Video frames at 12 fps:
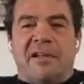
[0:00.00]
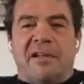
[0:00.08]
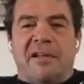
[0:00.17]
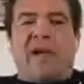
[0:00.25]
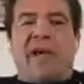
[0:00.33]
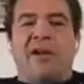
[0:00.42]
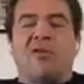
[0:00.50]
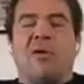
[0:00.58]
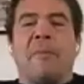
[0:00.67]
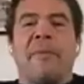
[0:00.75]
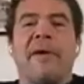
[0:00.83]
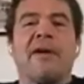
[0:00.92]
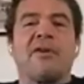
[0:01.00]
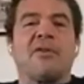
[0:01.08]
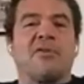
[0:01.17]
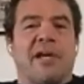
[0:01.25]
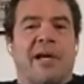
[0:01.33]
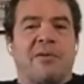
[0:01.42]
You cannot compare your
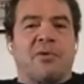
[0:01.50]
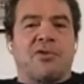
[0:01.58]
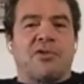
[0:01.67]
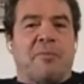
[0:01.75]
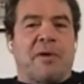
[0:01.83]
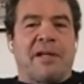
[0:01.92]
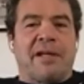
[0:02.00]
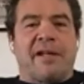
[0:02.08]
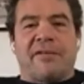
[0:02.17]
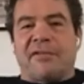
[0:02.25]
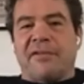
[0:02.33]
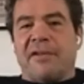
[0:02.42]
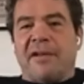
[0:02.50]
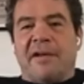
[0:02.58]
times with somebody else.